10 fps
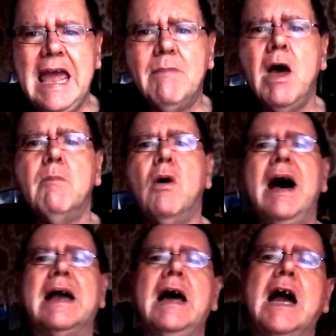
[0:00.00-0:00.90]
But
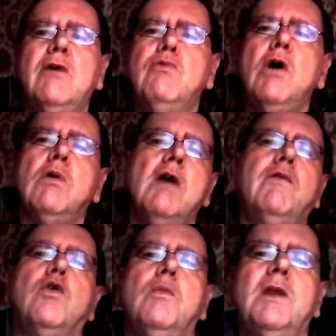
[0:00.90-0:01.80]
I can roll off a
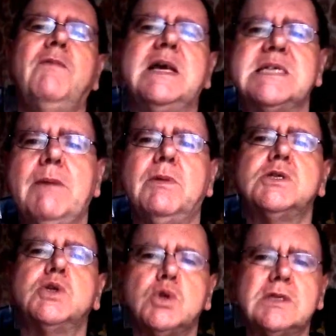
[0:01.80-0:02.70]
couple of examples that
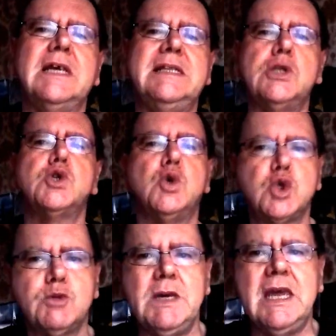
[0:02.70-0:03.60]
sort of like did touch
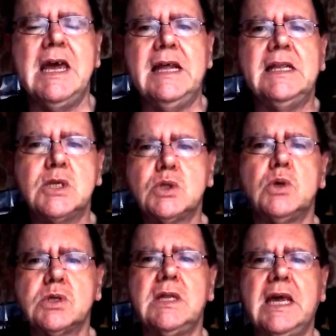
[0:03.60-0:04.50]
me. That sort of
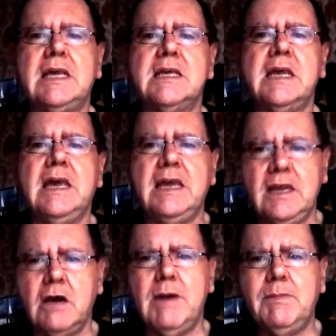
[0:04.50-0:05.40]
like you know,
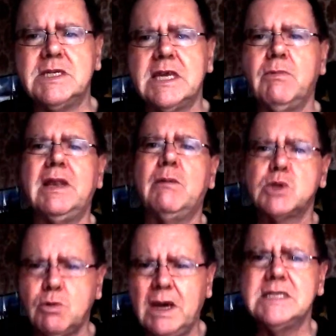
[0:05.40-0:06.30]
made me say, well, that was
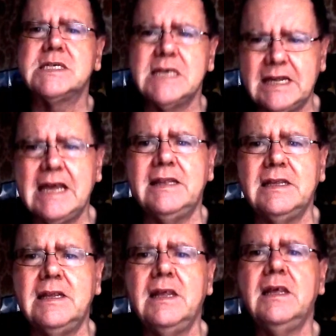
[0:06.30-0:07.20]
quite a sad ending,
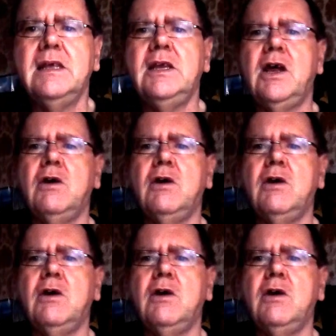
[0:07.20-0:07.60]
you know.